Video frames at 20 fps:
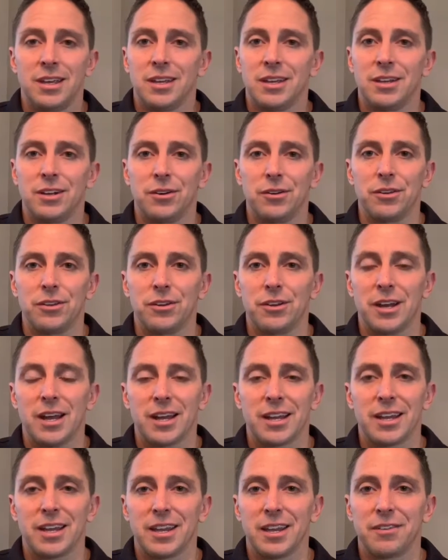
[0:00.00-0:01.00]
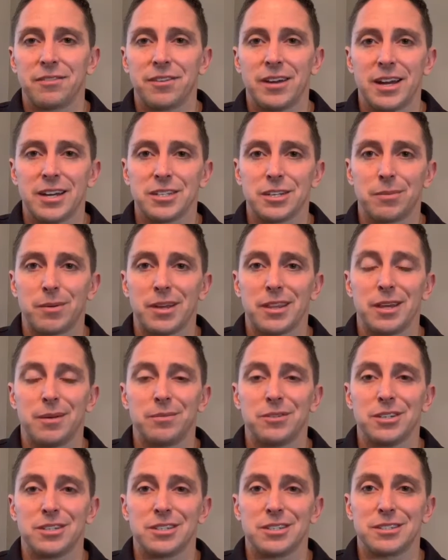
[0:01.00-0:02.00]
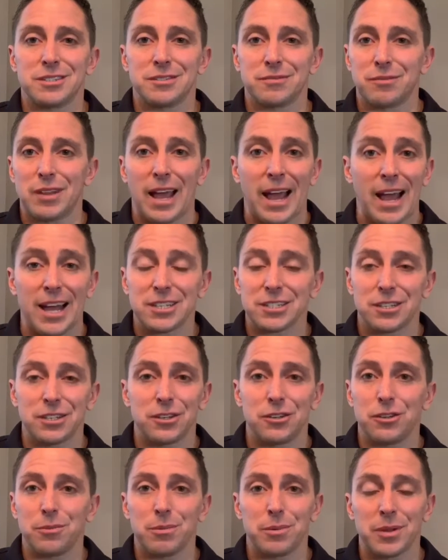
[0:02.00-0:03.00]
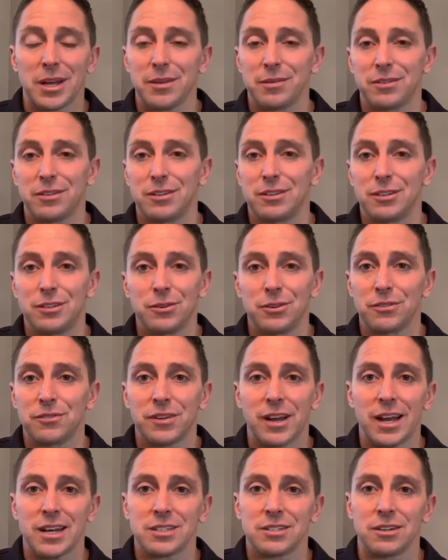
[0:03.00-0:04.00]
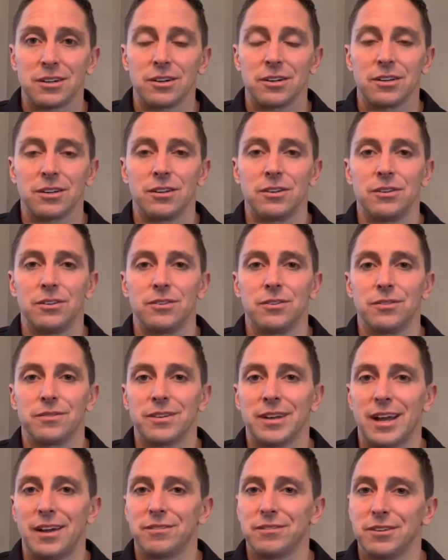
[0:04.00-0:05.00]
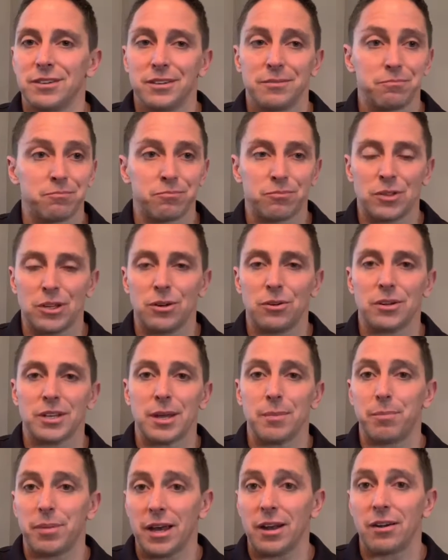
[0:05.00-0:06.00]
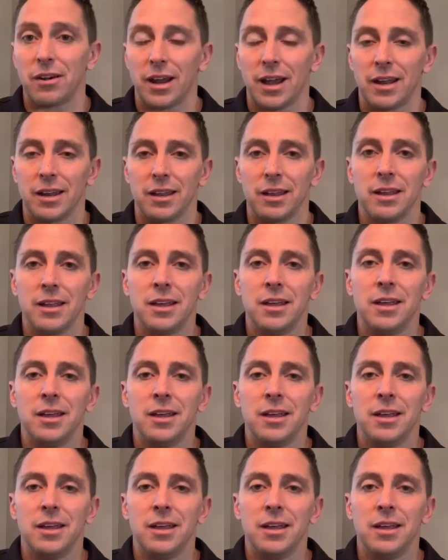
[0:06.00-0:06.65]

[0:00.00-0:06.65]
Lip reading: you're not going to get faster by them just asking you to play to do it faster. You have to, get better at it.